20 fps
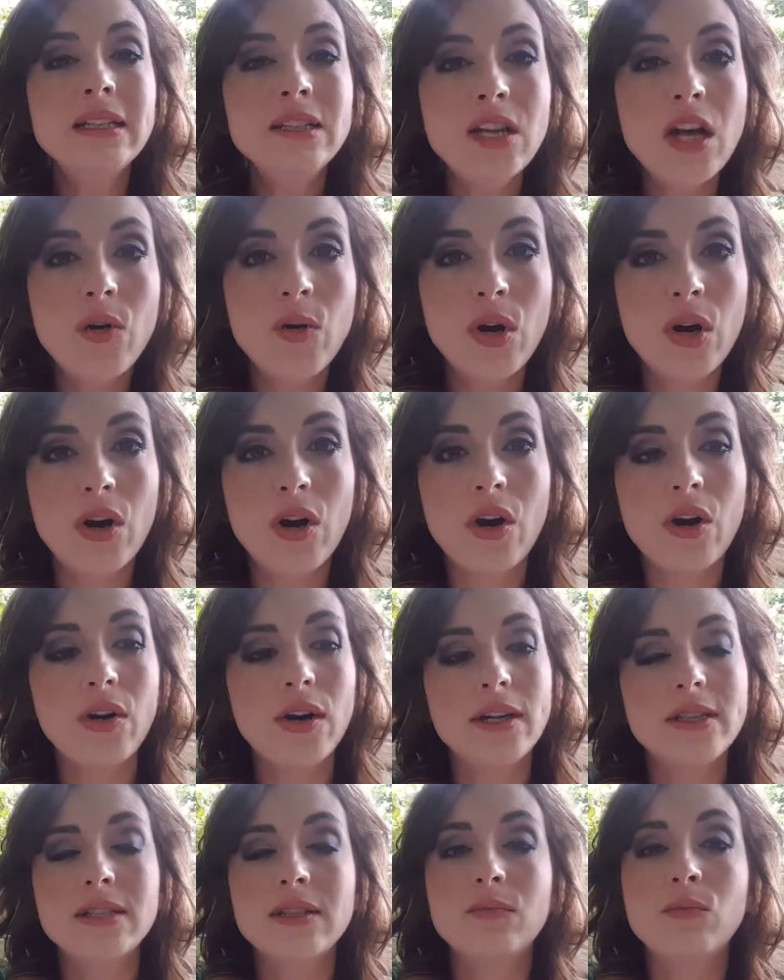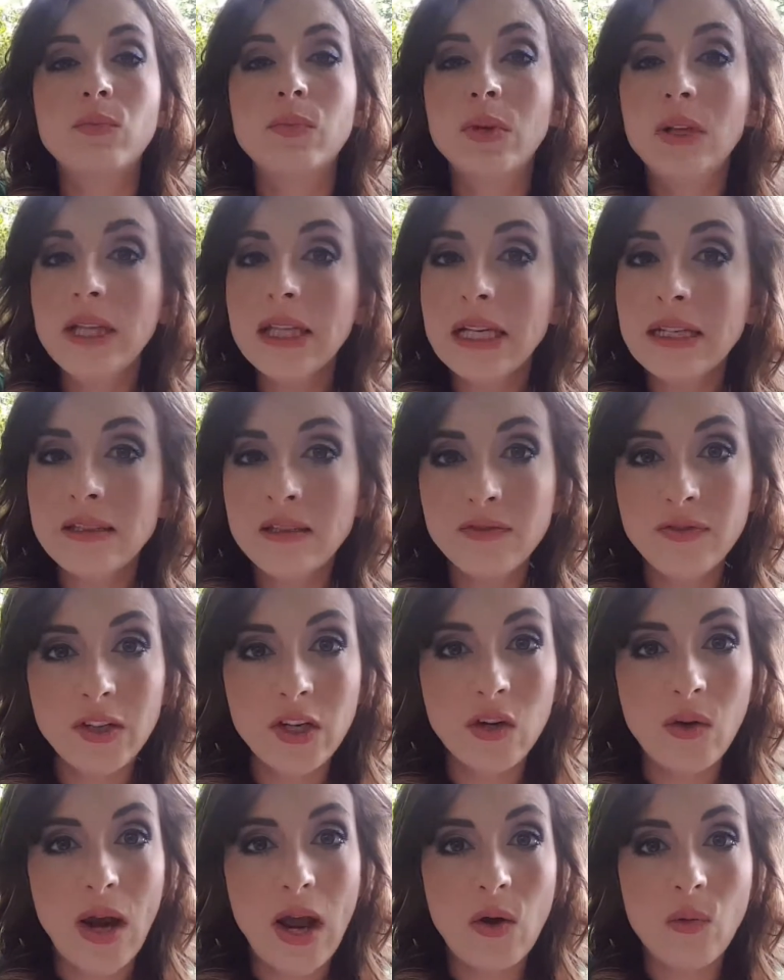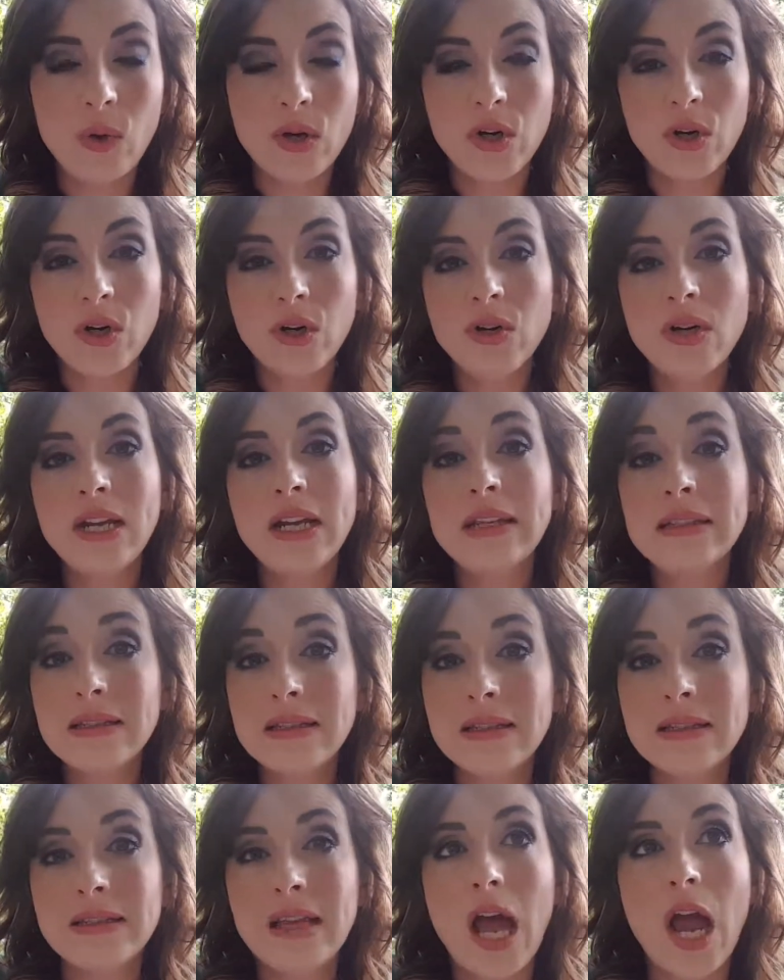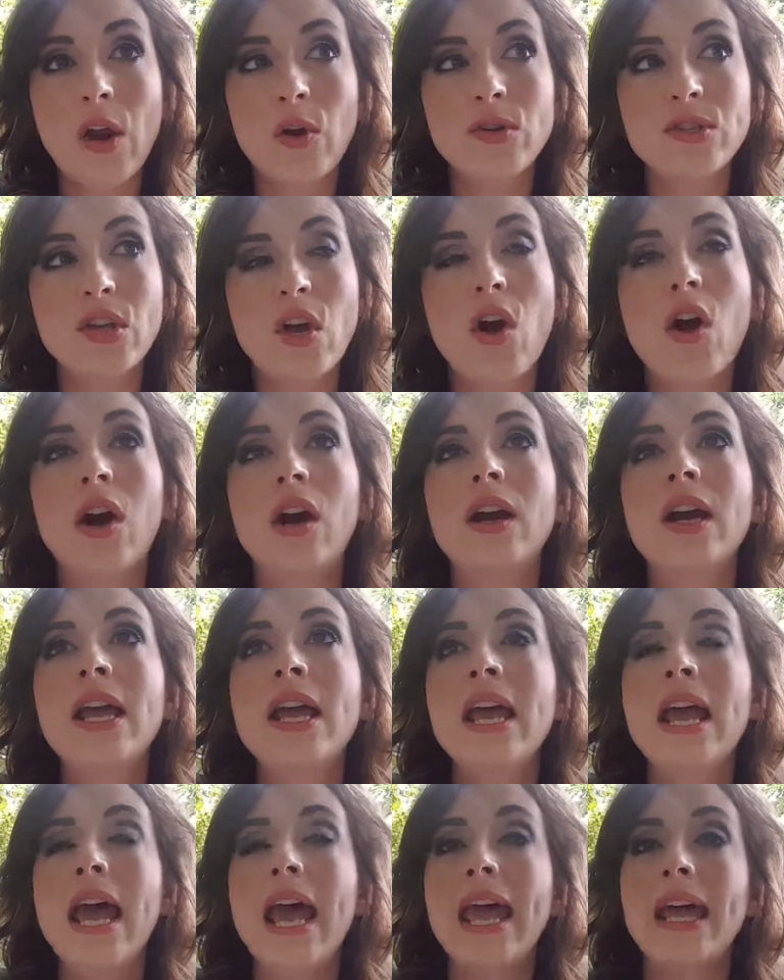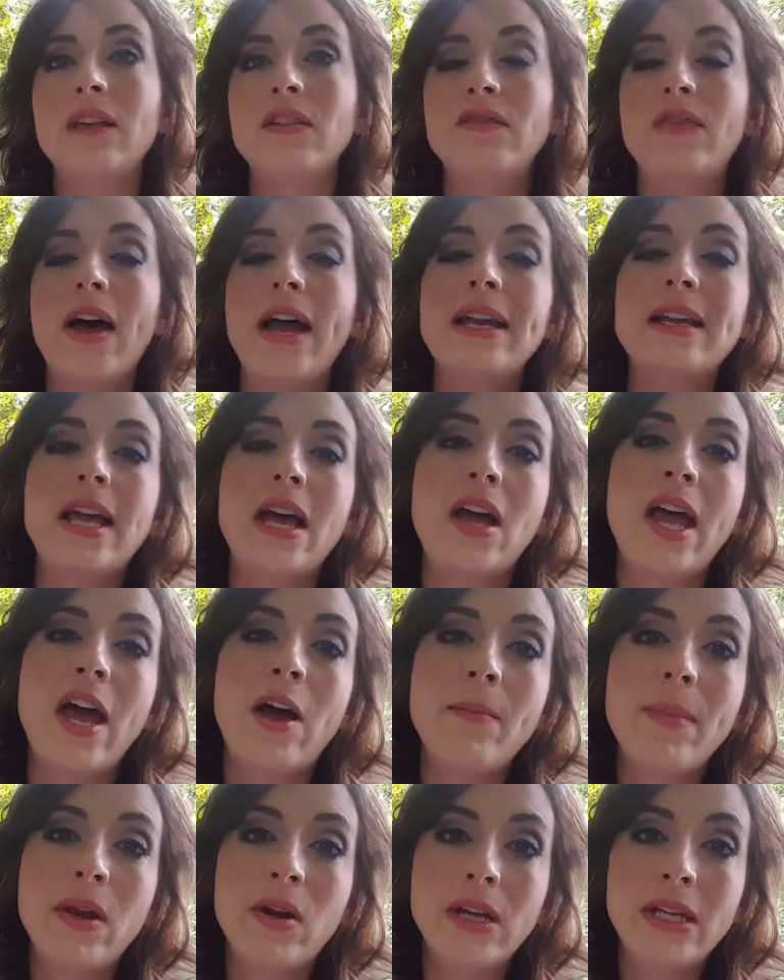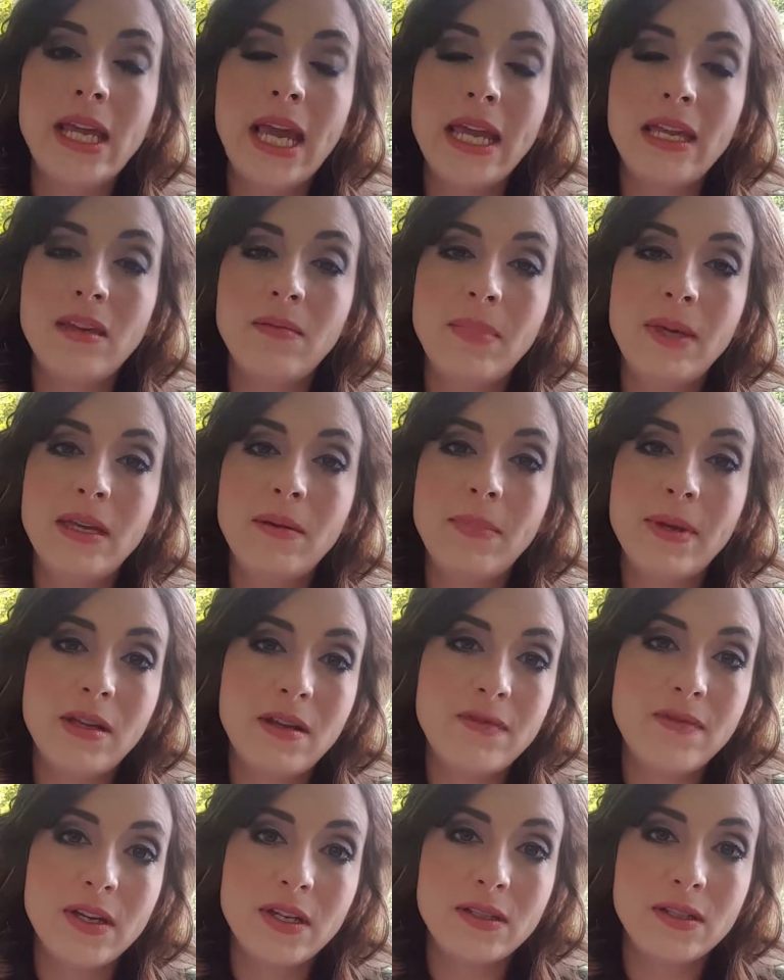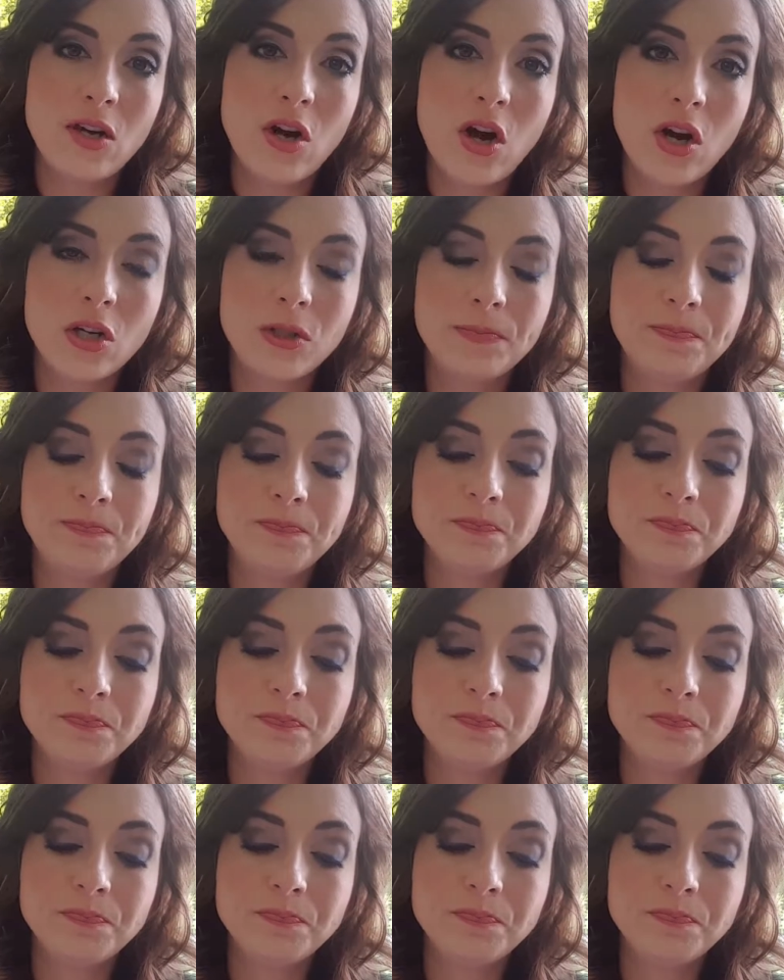to know her, to really get to figure out what her needs and desires are, and find out how Mary Kay can be a benefit to her.